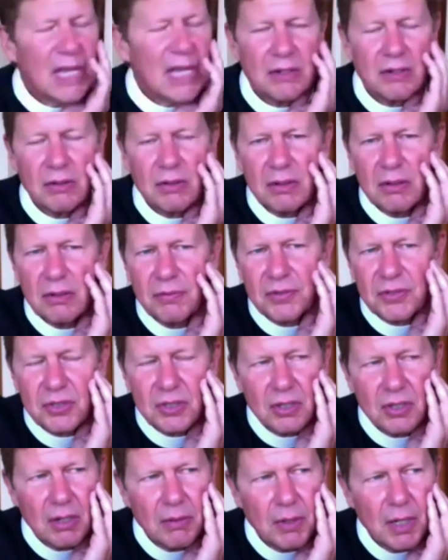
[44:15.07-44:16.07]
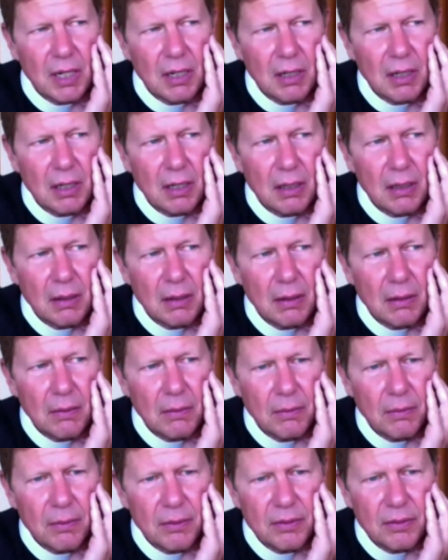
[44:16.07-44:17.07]
don't know for sure.
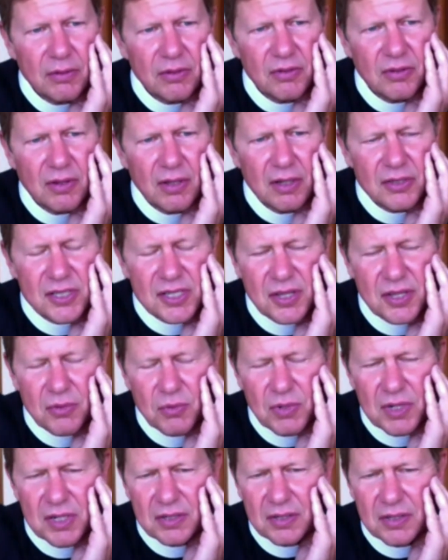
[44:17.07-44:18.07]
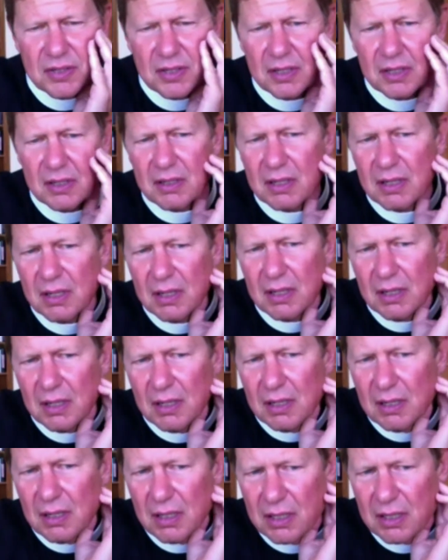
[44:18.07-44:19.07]
Is this the recent?
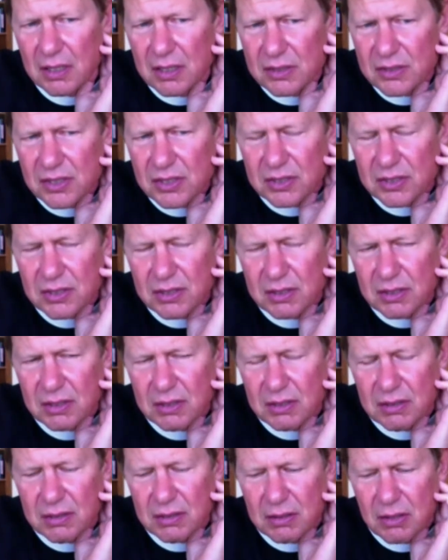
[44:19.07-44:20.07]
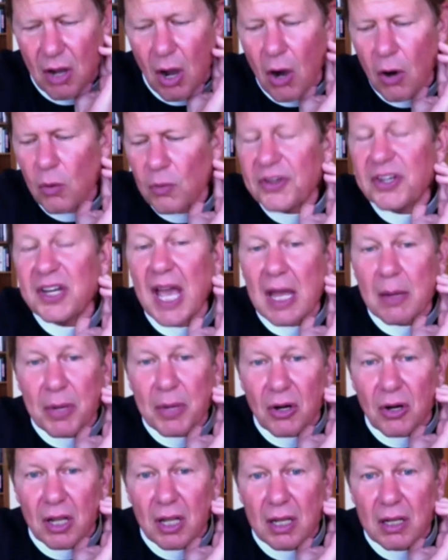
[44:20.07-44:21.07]
The
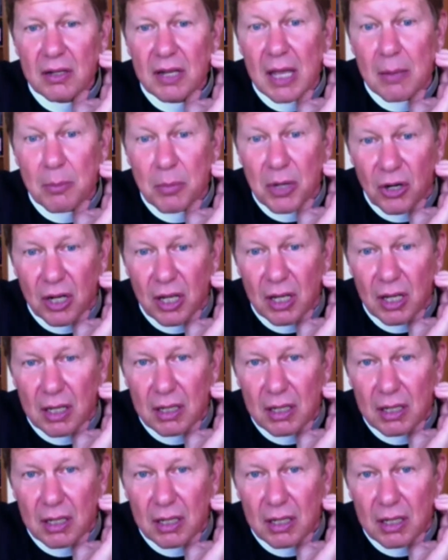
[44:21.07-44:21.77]
Danbury letter?